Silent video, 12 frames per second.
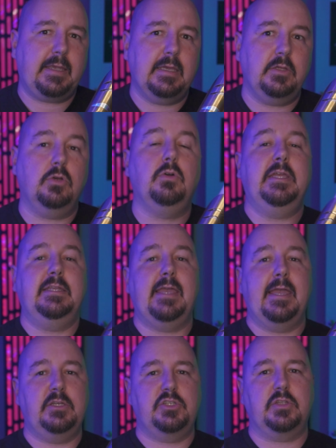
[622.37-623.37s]
it, you'll
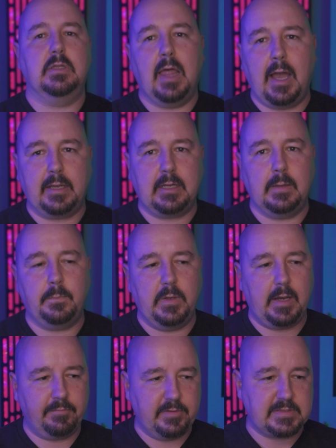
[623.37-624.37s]
engage the lockup, and
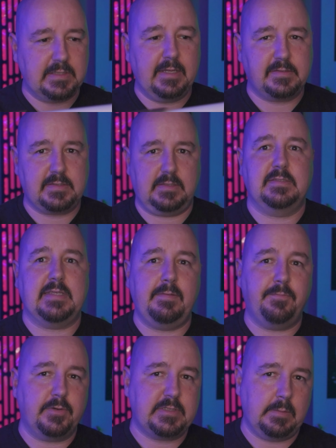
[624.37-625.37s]
obviously that's the same
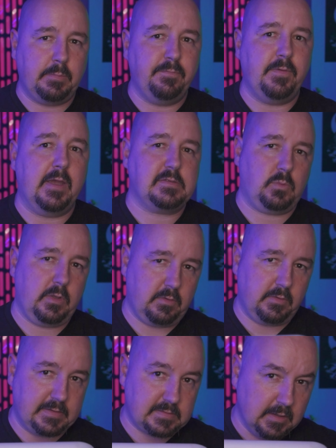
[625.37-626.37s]
for tip effects, whether
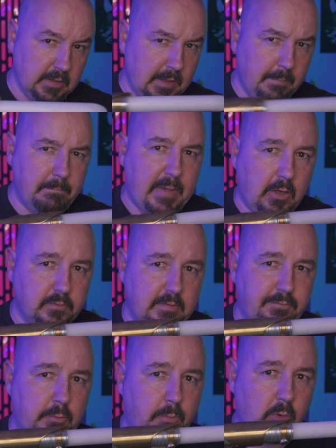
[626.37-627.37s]
that's melt
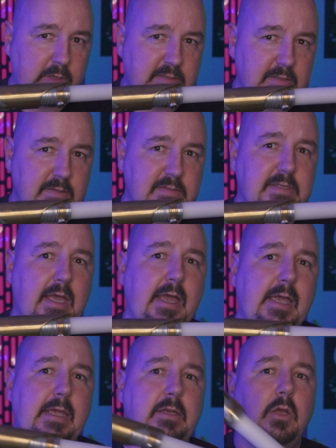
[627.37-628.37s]
if you're pointed to the
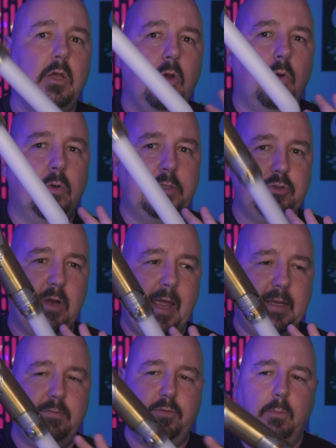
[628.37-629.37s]
side or
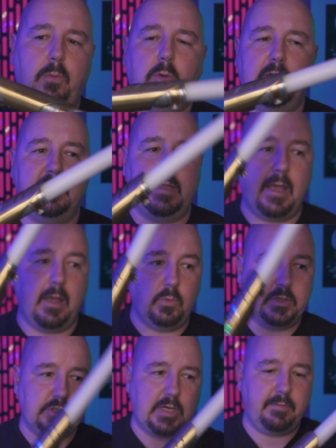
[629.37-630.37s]
drag if you're pointed down,
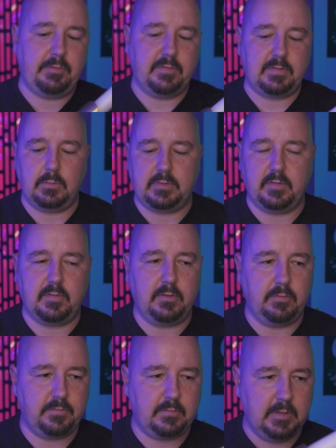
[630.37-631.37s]
which obviously with this
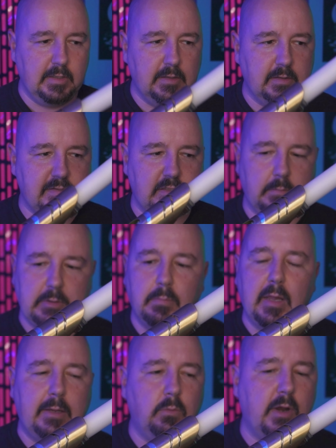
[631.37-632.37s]
little stubby
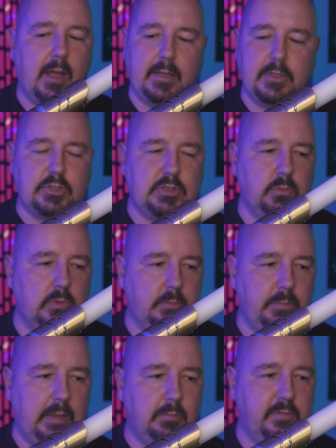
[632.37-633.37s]
blade we're not going to
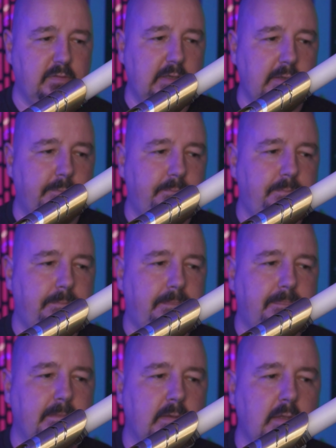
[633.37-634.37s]
be able to see.
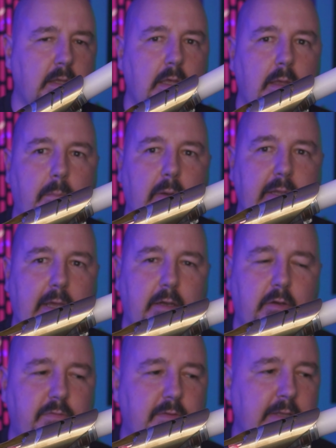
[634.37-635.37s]
But yeah,
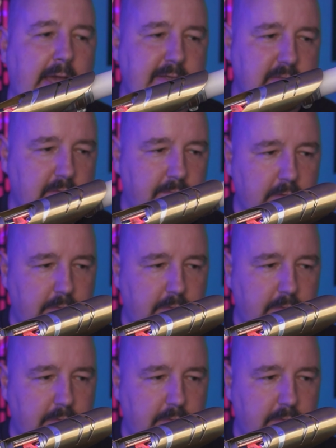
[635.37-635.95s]
here's the last of the